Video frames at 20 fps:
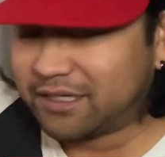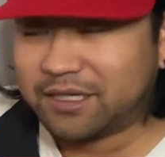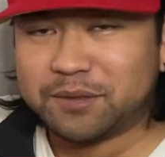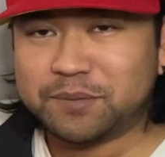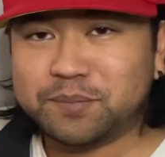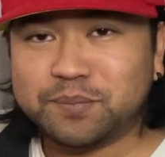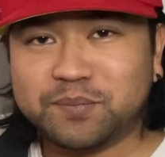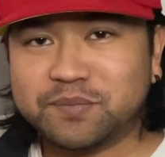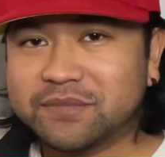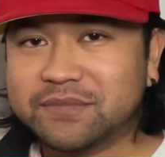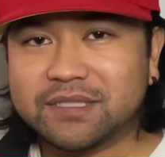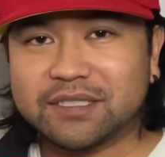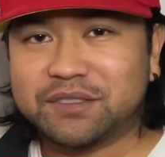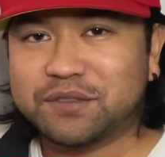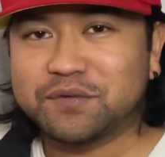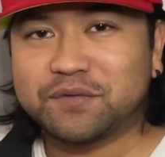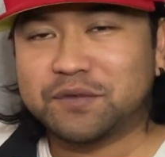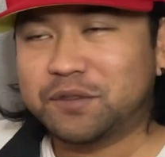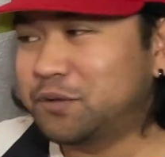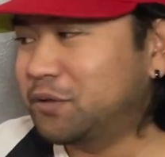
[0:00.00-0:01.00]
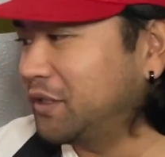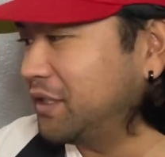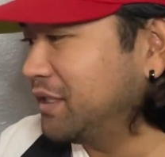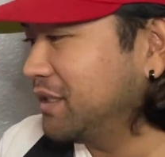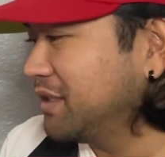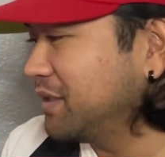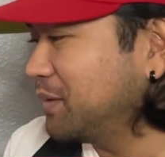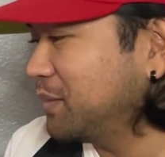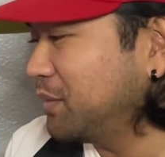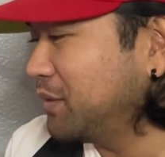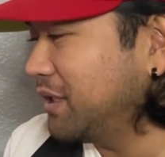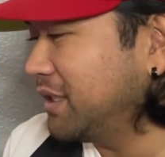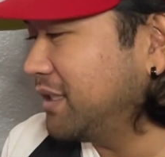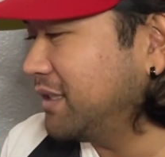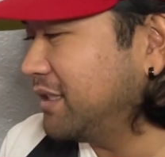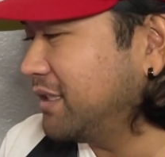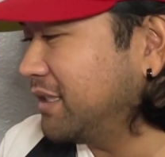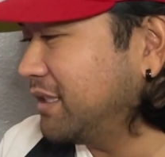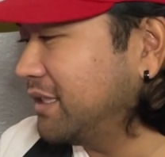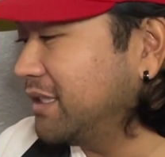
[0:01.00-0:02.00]
I'm such a phony, but
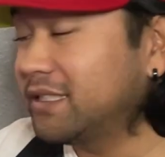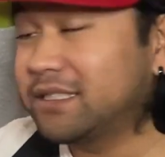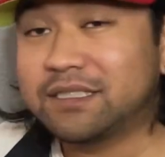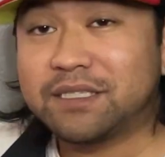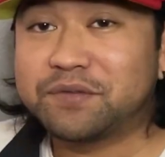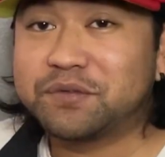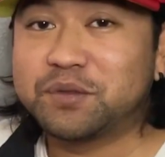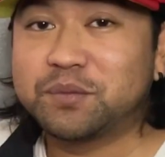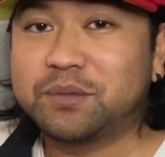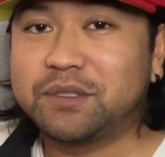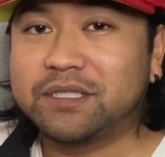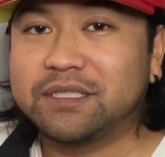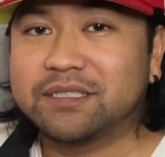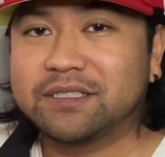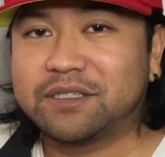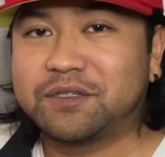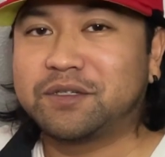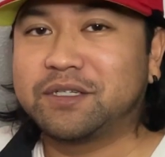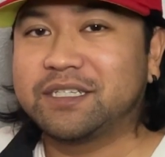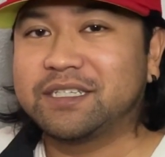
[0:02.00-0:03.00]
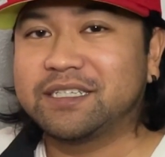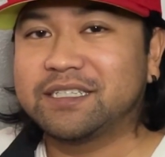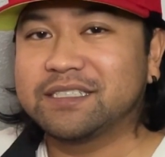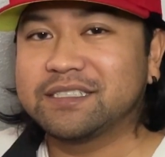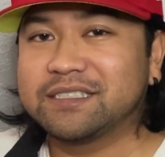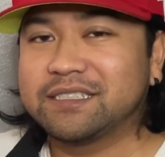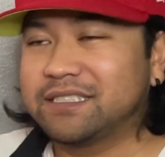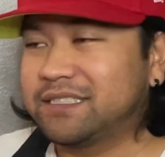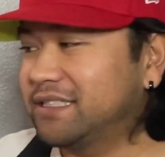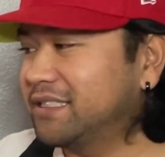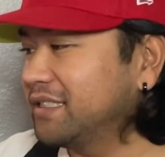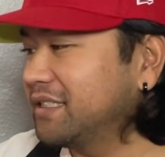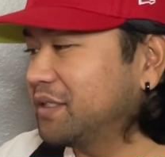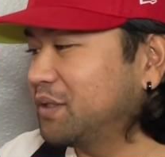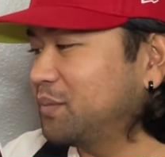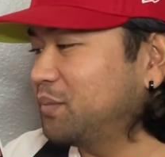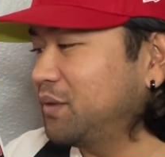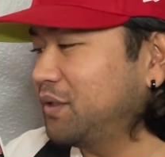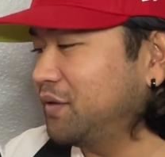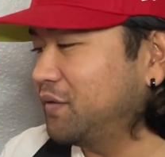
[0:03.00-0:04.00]
uh, this is not for me. All right, guys, this is gonna
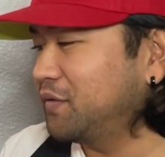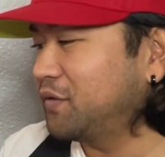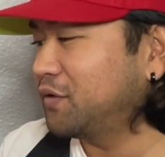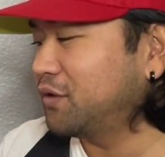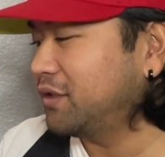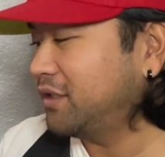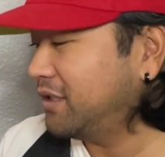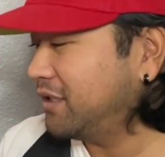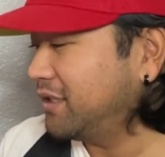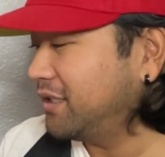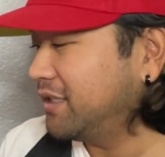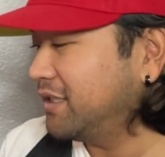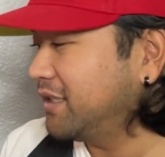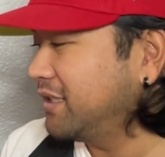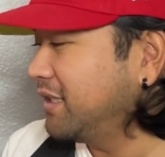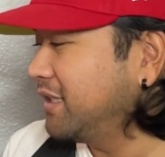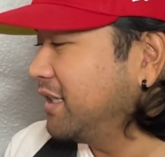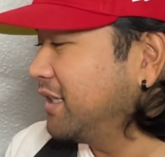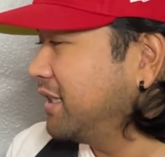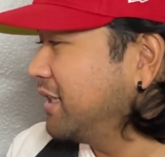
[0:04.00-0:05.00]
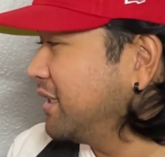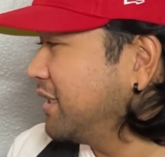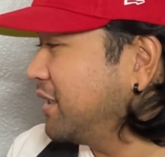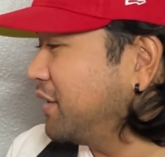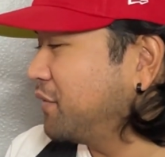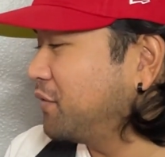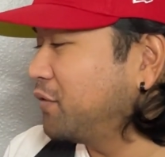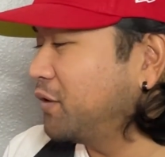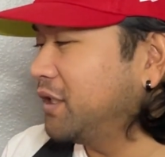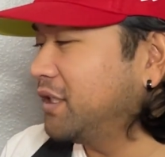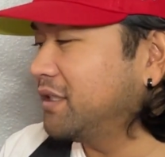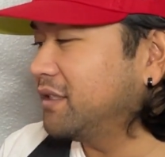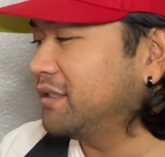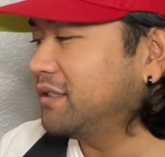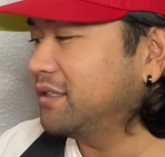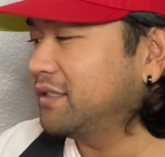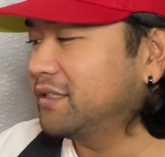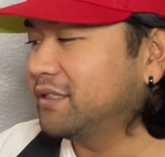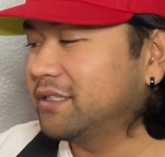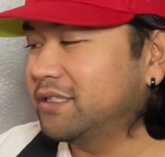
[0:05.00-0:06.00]
be for uh, a friend
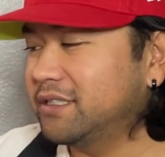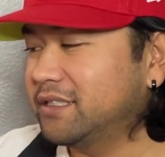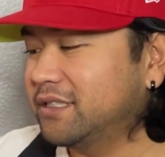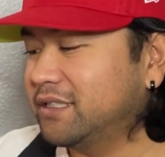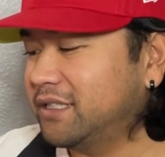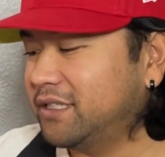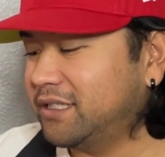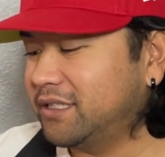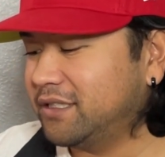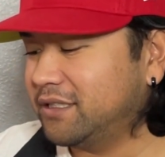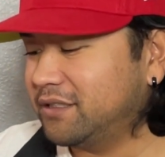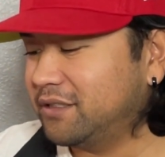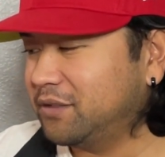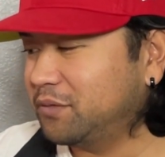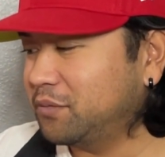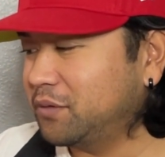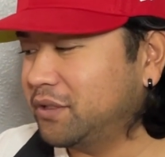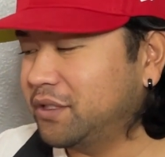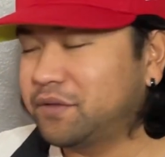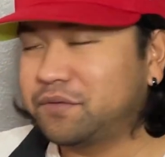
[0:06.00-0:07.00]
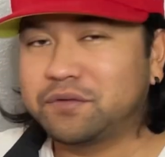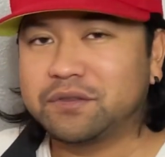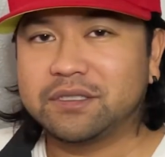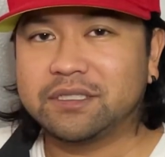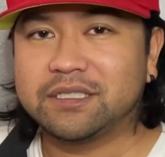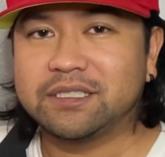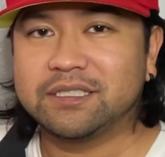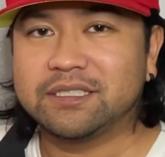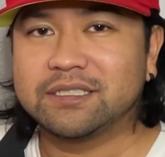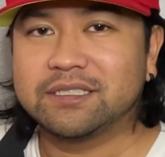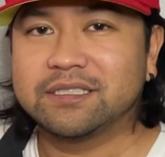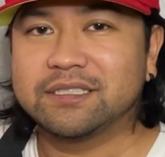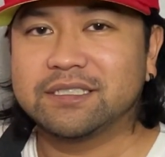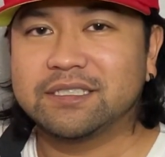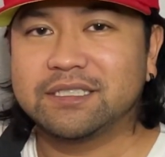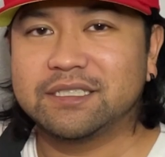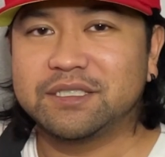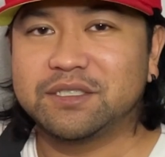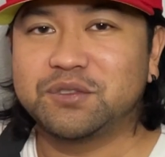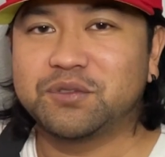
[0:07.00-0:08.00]
that will definitely
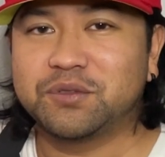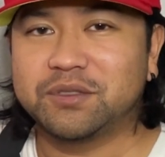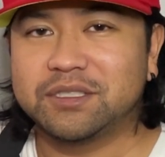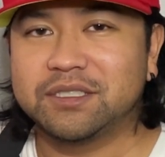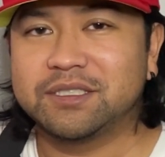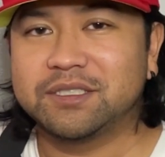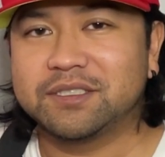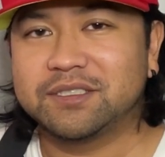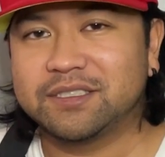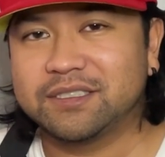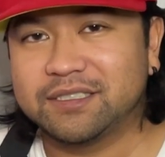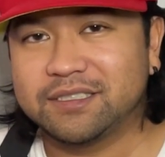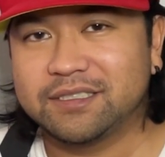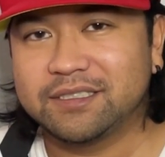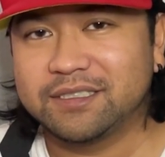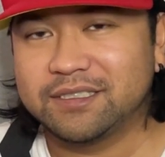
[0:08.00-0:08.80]
enjoy this